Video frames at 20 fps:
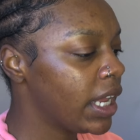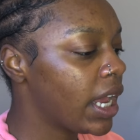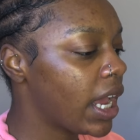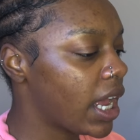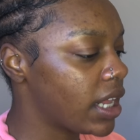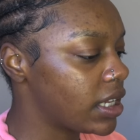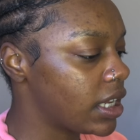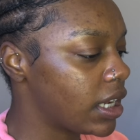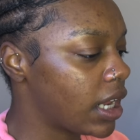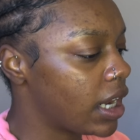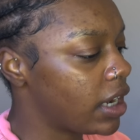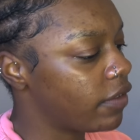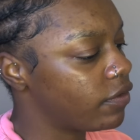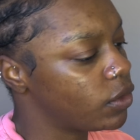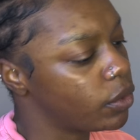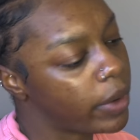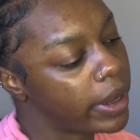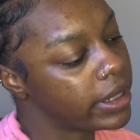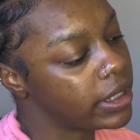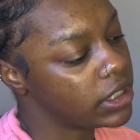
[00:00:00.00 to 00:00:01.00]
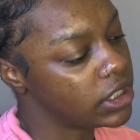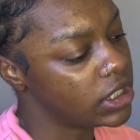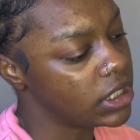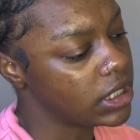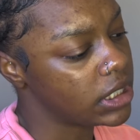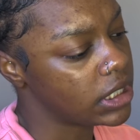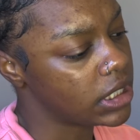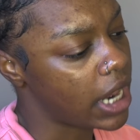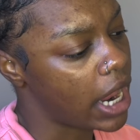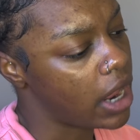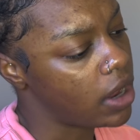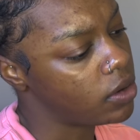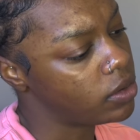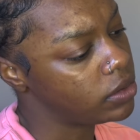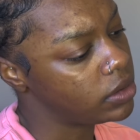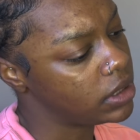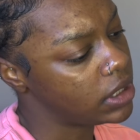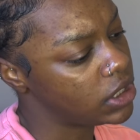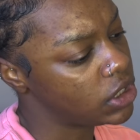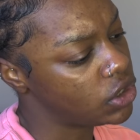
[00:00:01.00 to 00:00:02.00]
And then I love the way that she styled
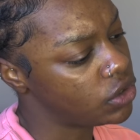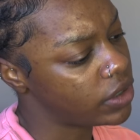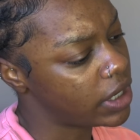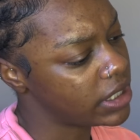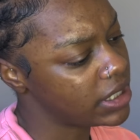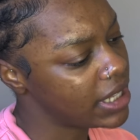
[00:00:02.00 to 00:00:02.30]
this dress.